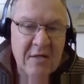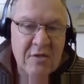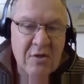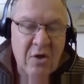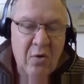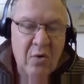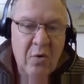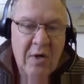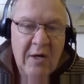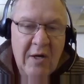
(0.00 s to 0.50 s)

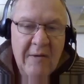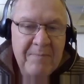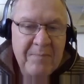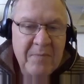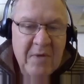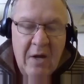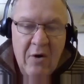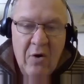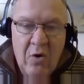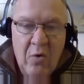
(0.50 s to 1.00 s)
So
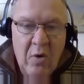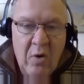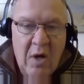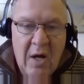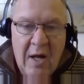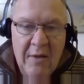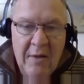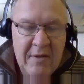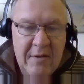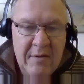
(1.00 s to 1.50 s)
I
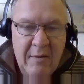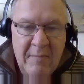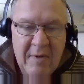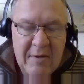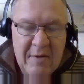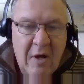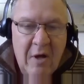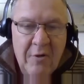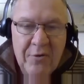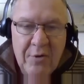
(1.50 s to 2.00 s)
know the
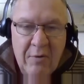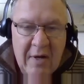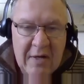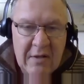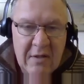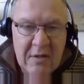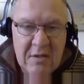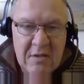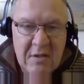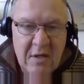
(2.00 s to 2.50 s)
mental health
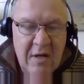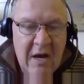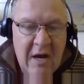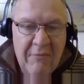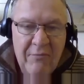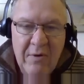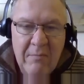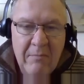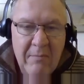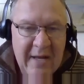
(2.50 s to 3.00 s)
directors in
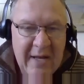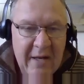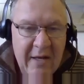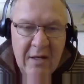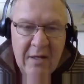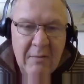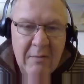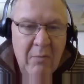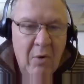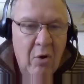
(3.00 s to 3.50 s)
every meeting
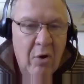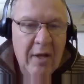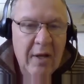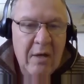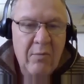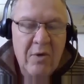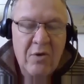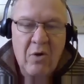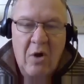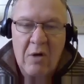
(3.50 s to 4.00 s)
in the
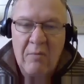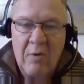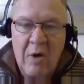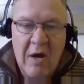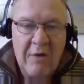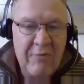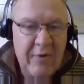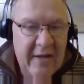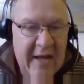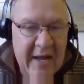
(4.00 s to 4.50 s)
morning, we talk about
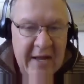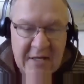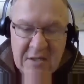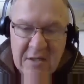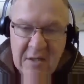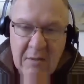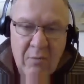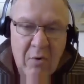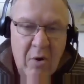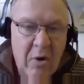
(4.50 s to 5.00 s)
every
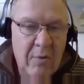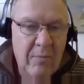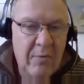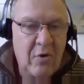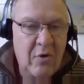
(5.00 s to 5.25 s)
case in the morning.